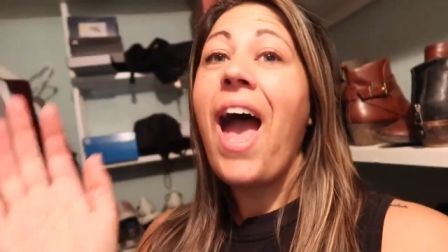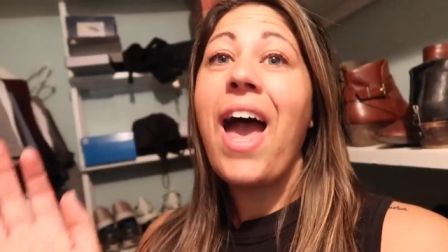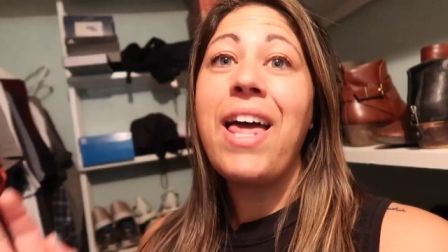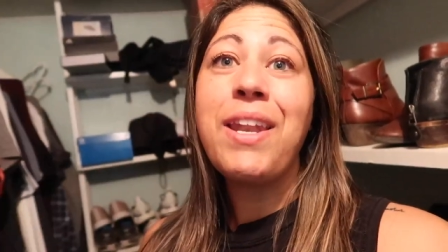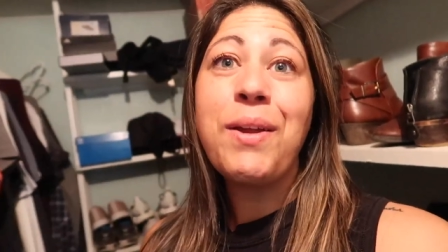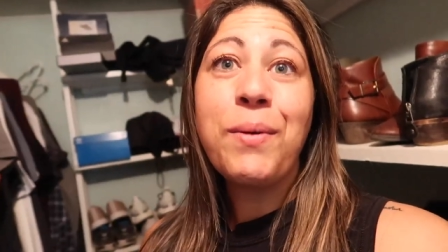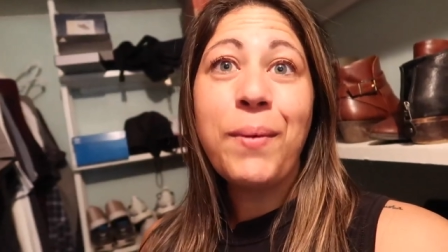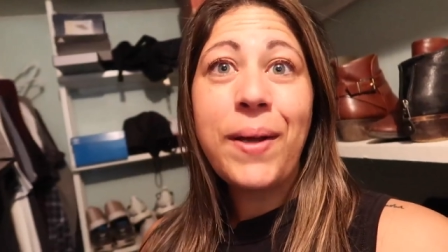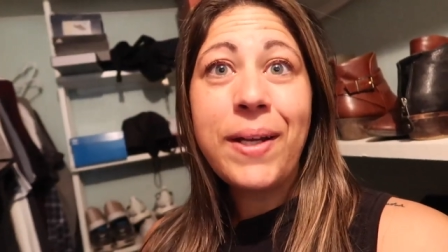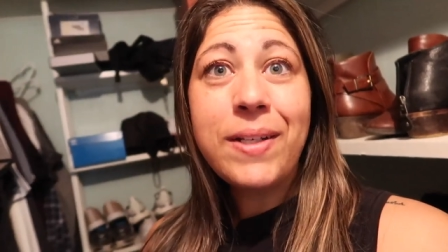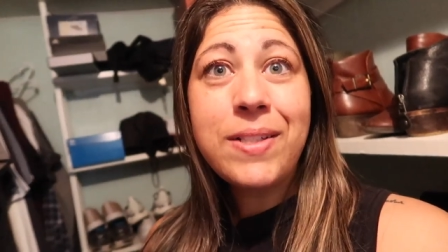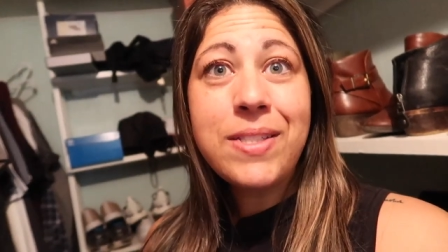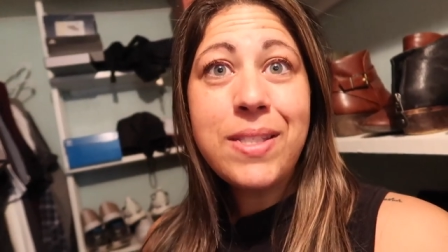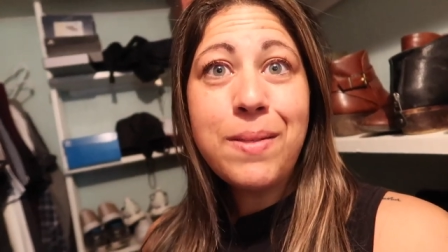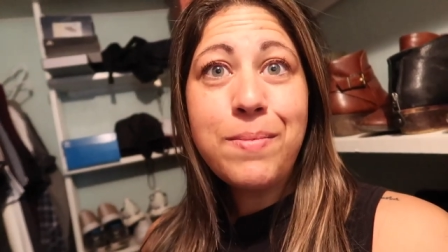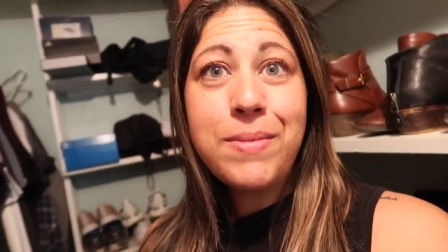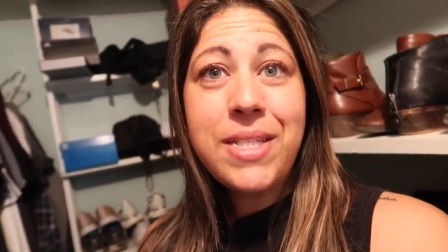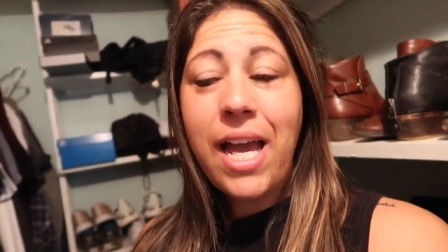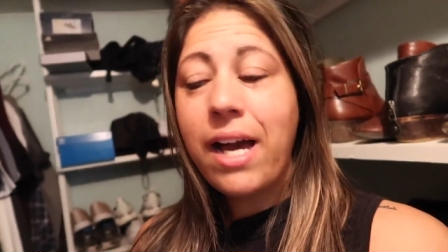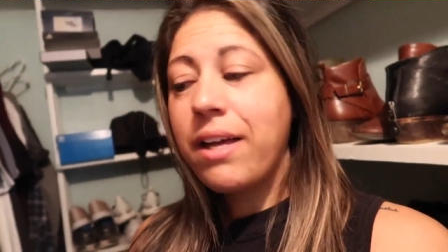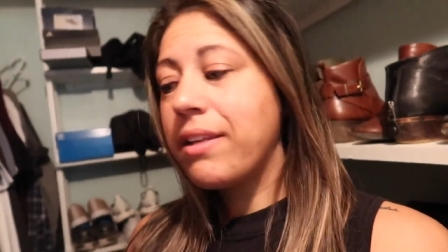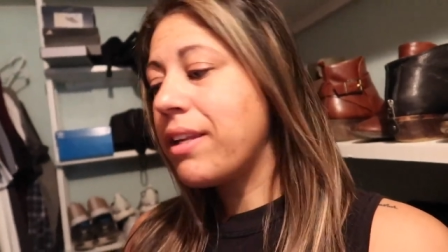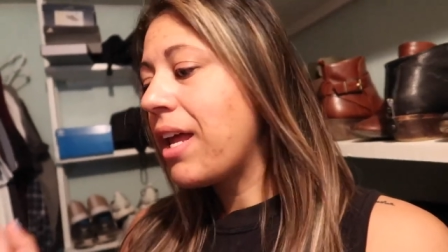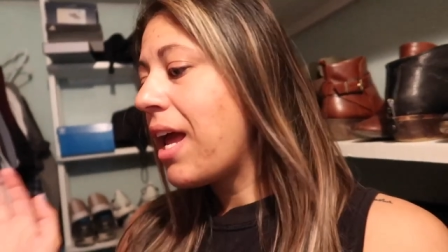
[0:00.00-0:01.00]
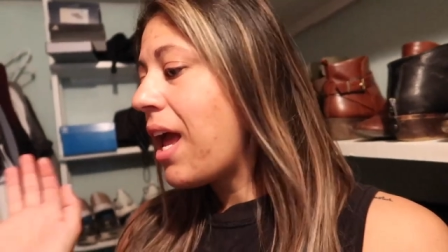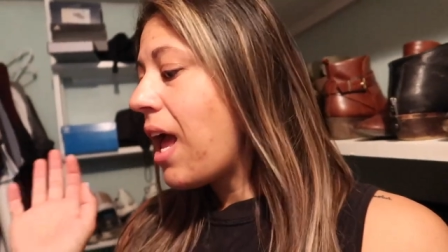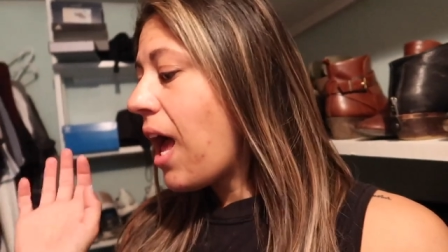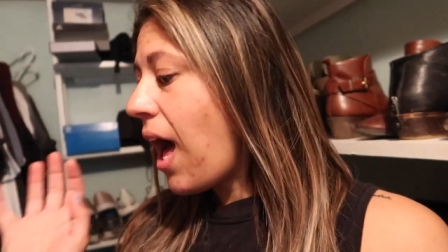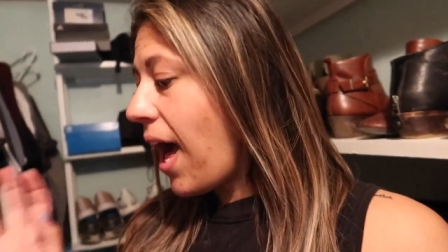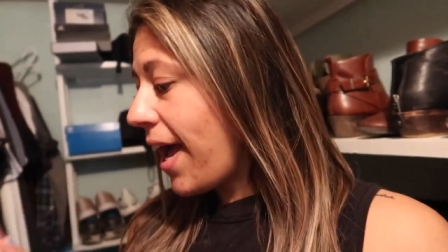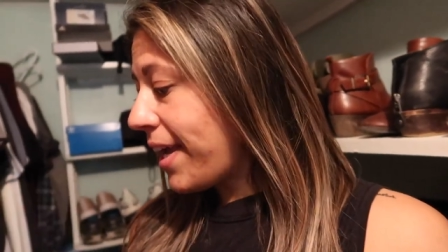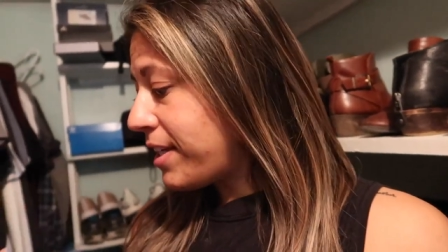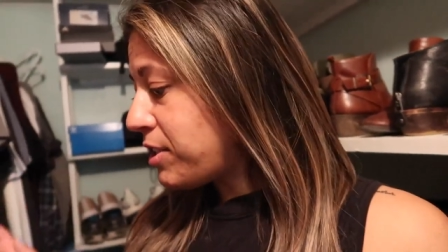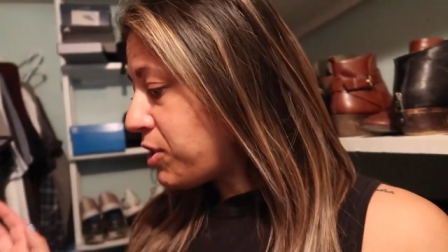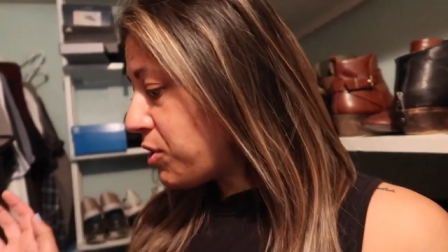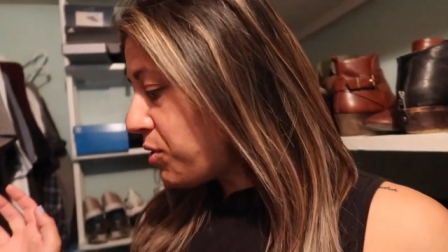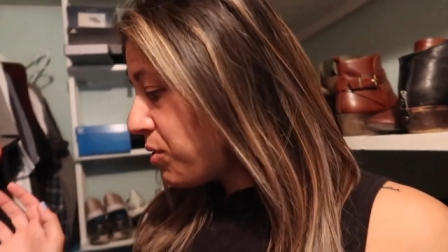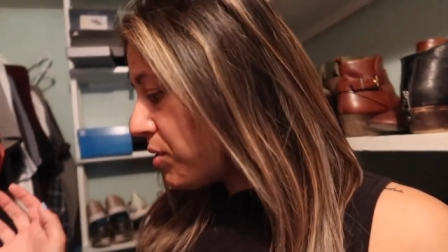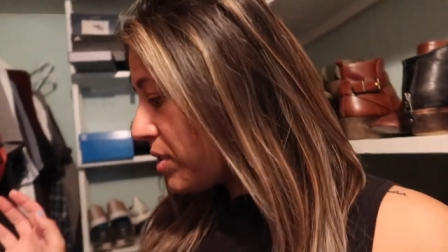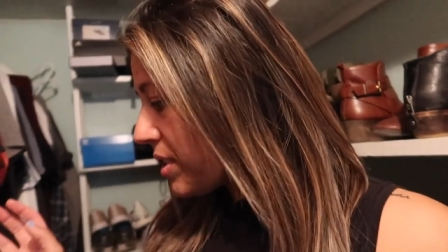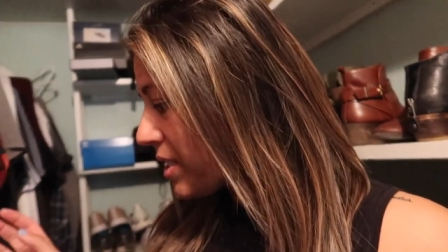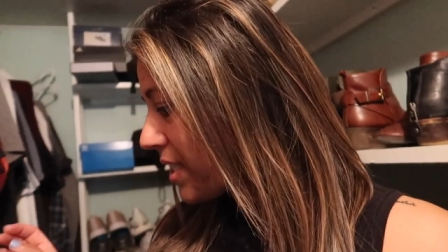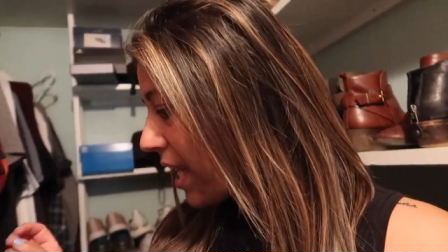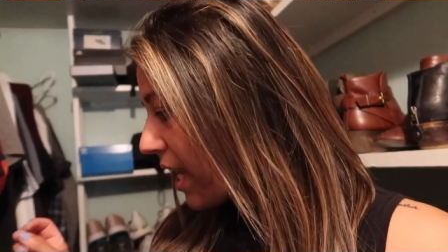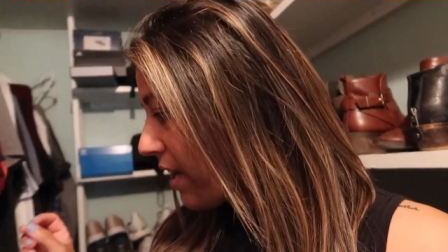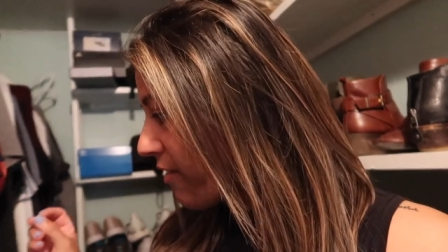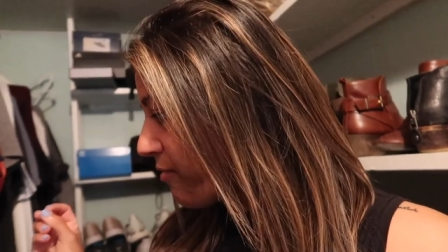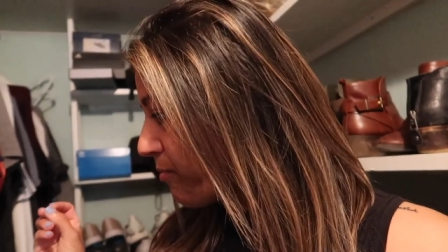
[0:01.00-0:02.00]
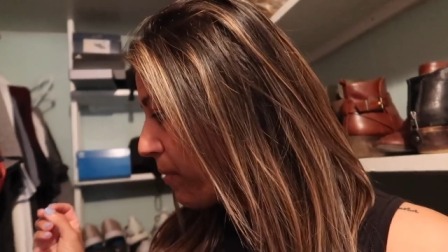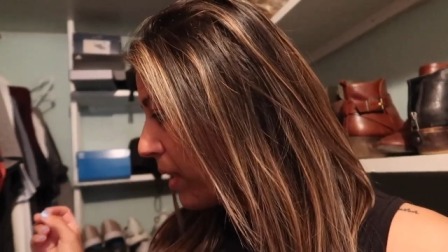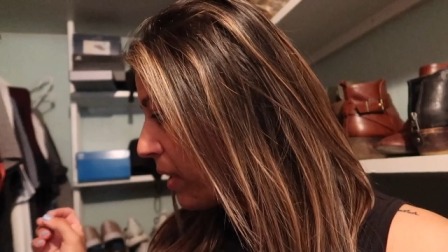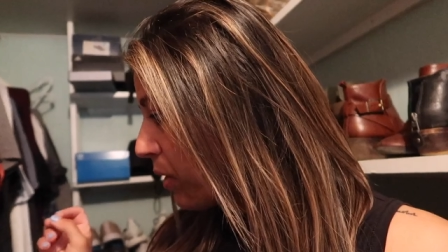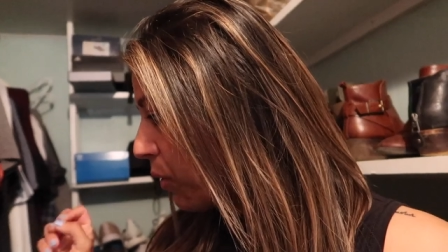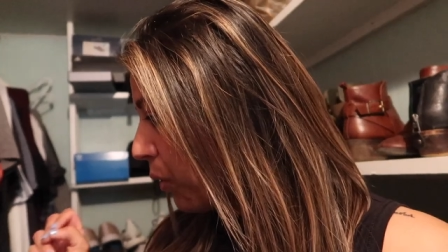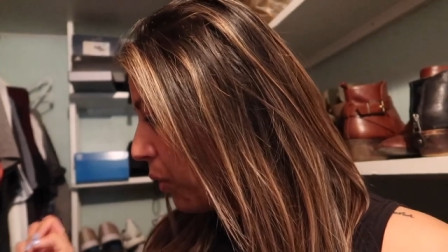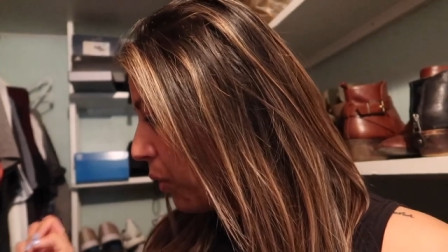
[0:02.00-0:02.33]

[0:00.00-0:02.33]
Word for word: and it wears them down. I do save my